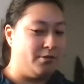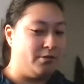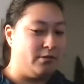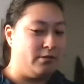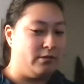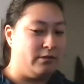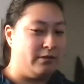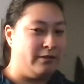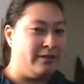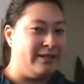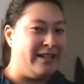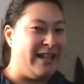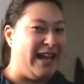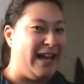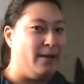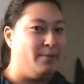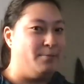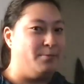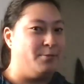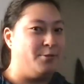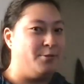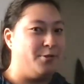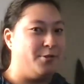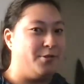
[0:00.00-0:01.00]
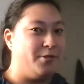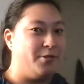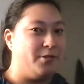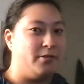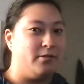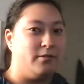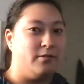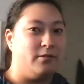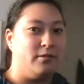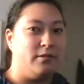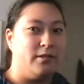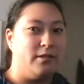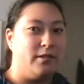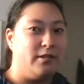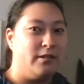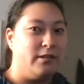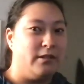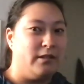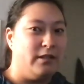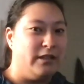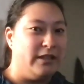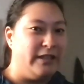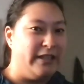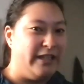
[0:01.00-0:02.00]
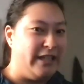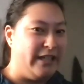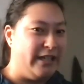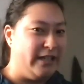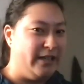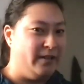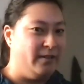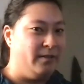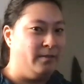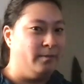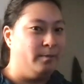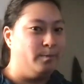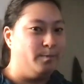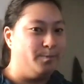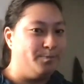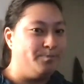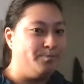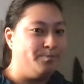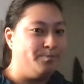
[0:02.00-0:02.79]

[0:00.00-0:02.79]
disabled gaps. Experience right yeah. And then